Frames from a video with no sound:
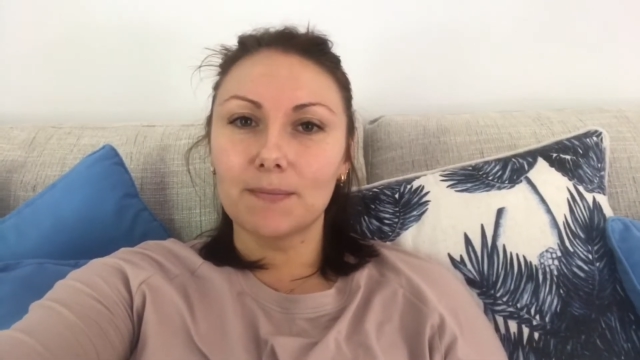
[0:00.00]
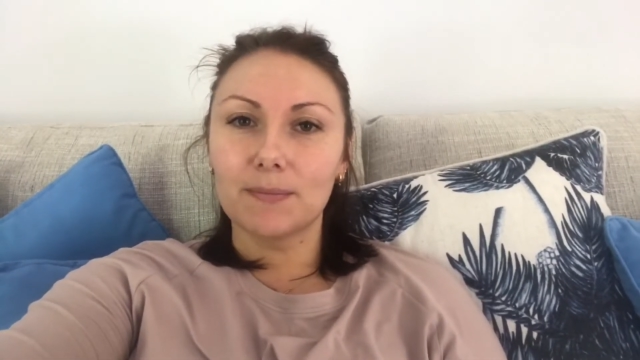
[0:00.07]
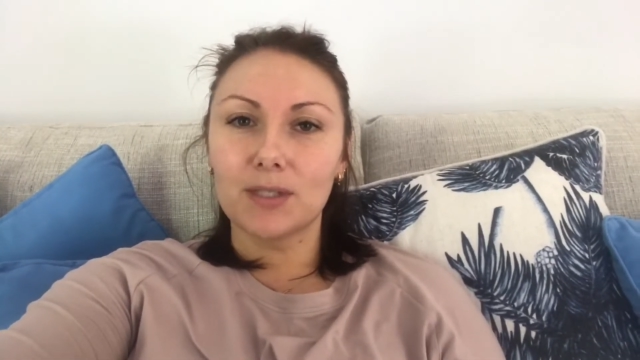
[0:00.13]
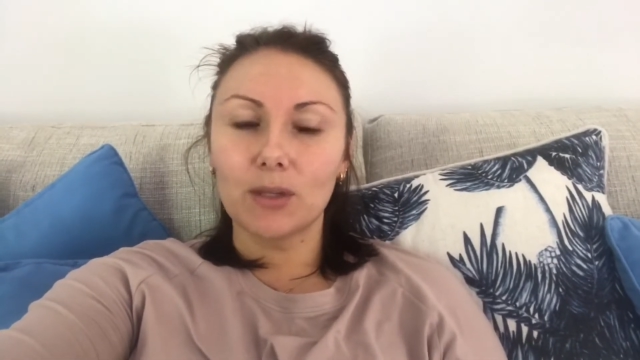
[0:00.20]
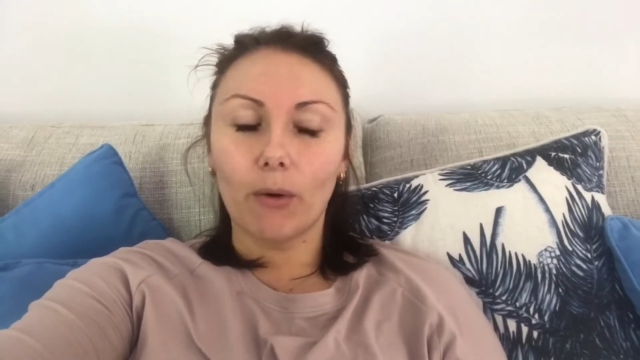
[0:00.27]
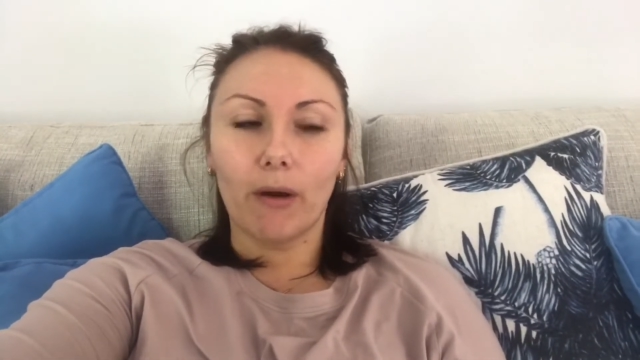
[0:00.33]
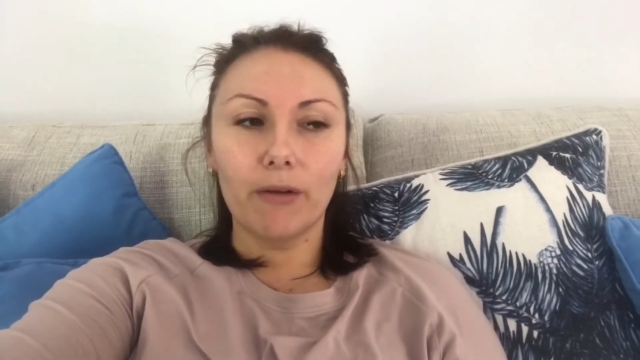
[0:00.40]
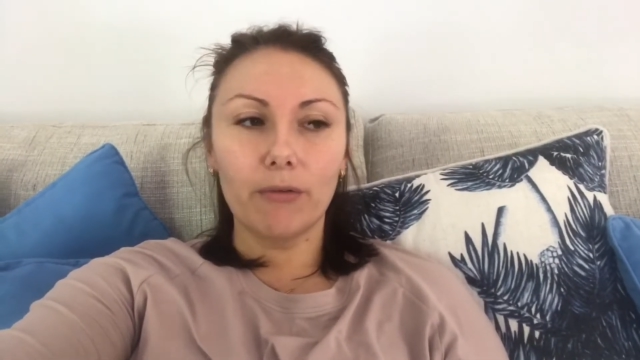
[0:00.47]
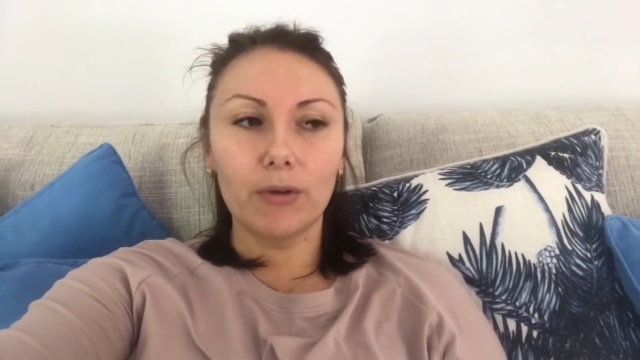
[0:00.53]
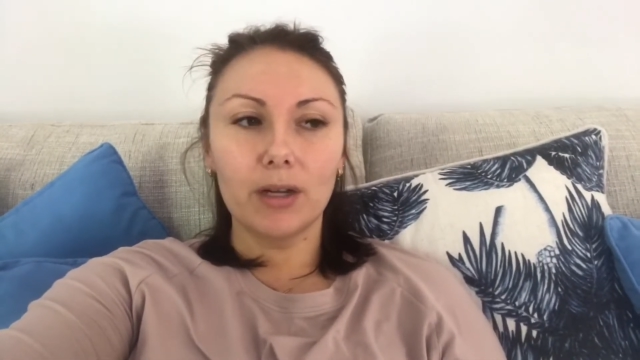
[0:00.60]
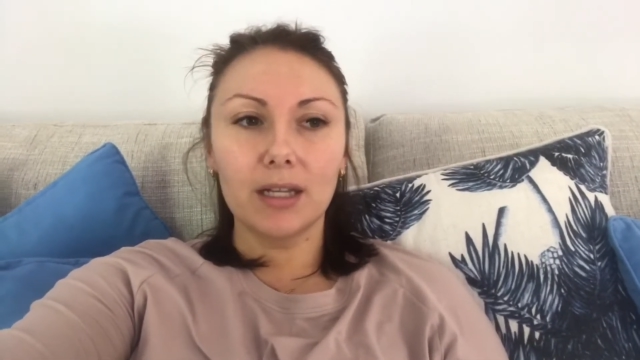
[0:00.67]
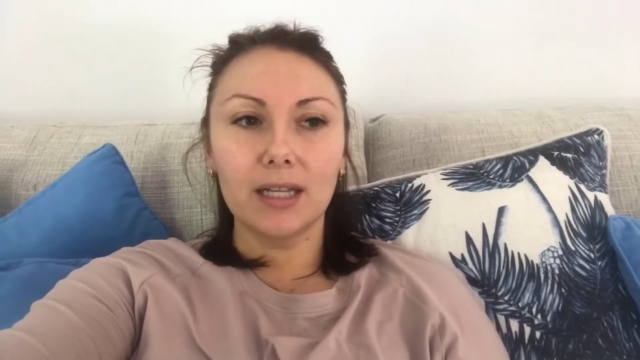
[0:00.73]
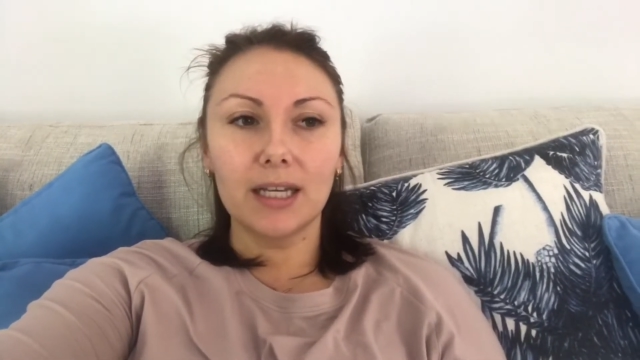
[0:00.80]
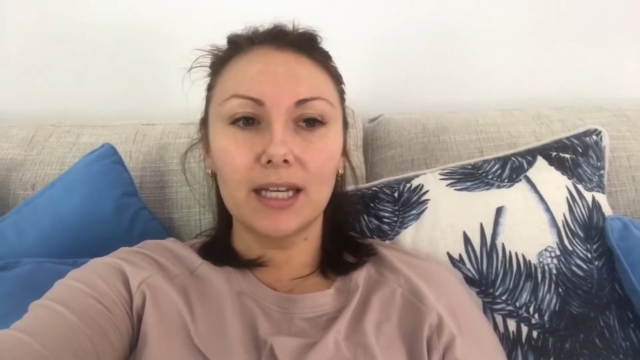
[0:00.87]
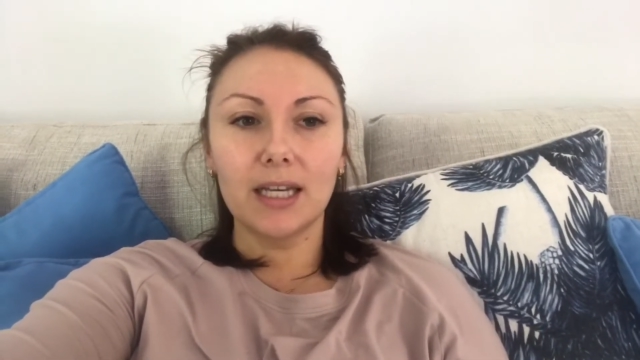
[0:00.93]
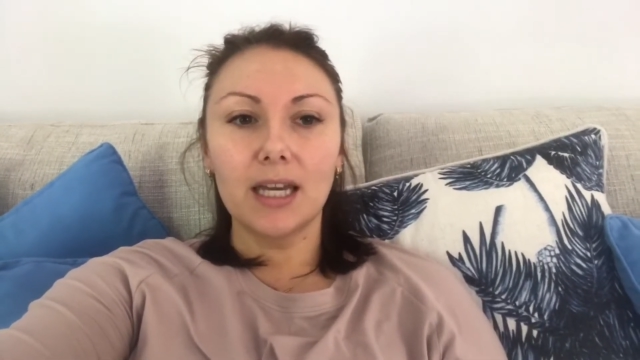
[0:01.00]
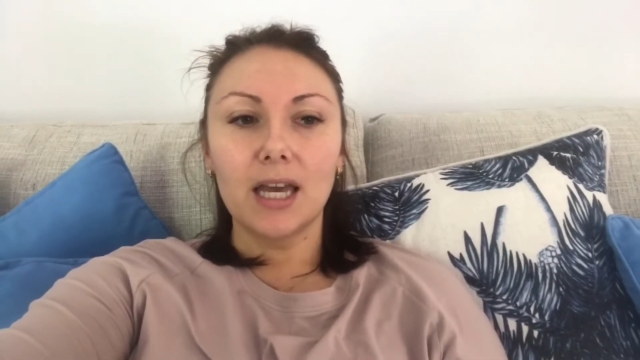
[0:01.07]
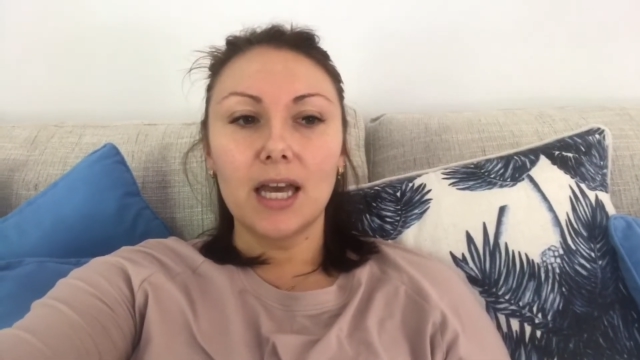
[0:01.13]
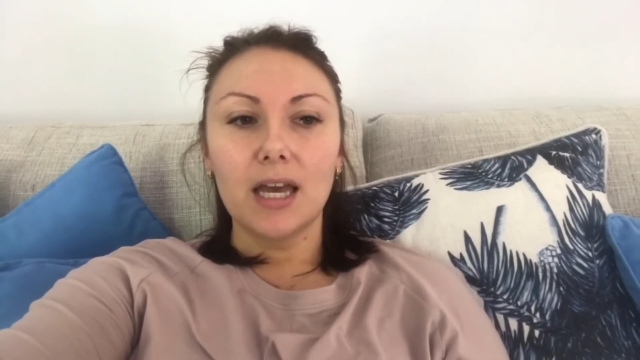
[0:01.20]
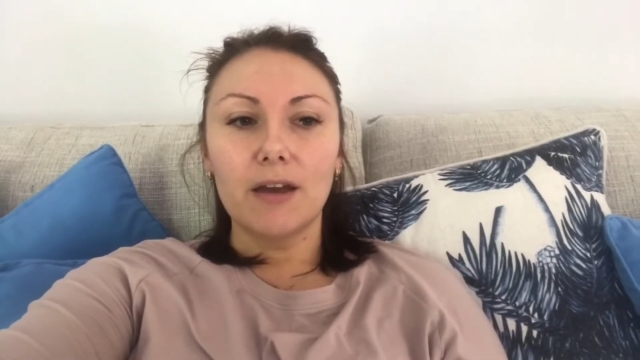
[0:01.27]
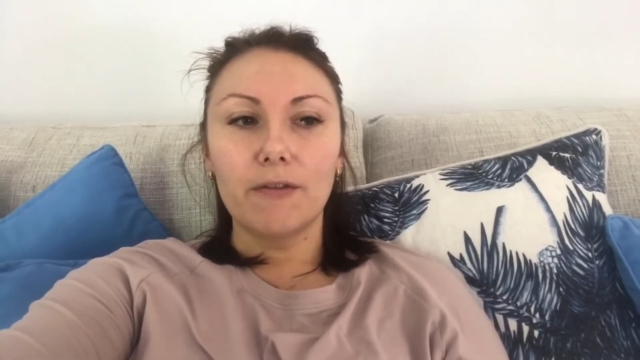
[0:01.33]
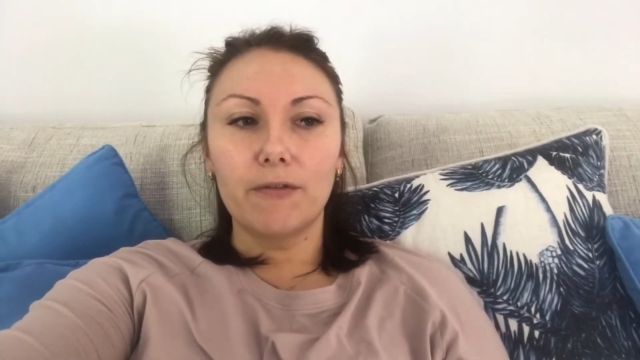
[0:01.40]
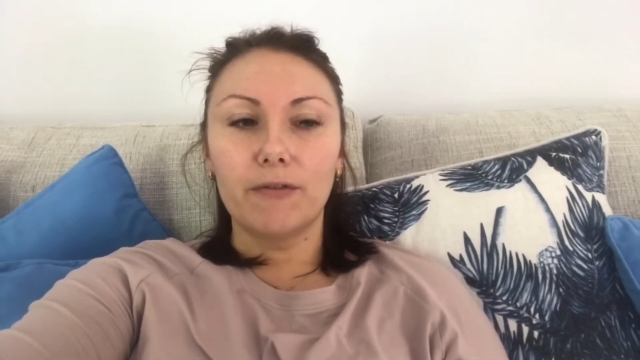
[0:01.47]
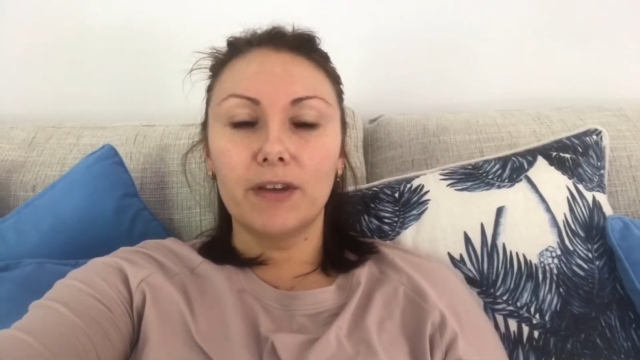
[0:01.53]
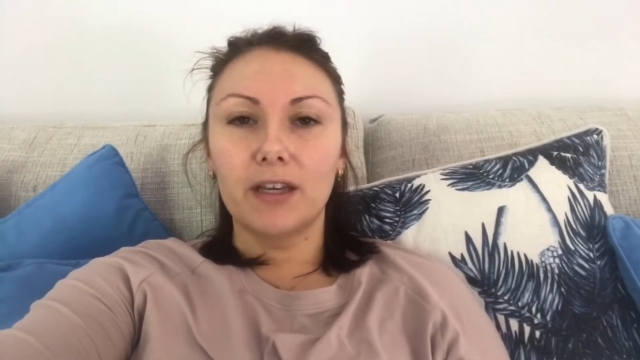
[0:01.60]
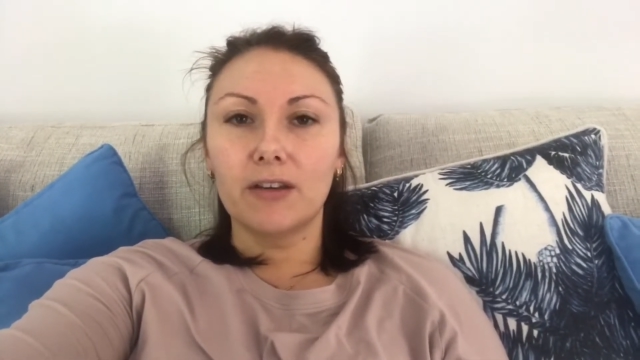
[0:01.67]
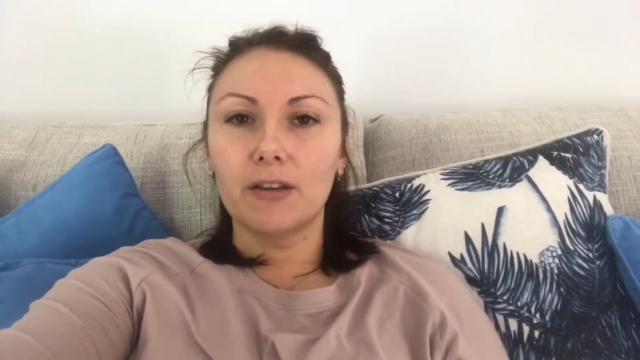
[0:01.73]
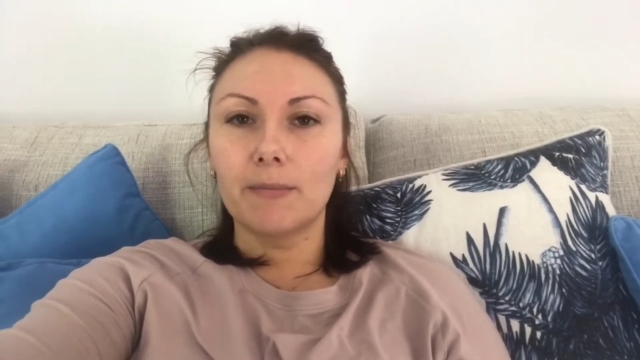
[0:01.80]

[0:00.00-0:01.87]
so I really feel the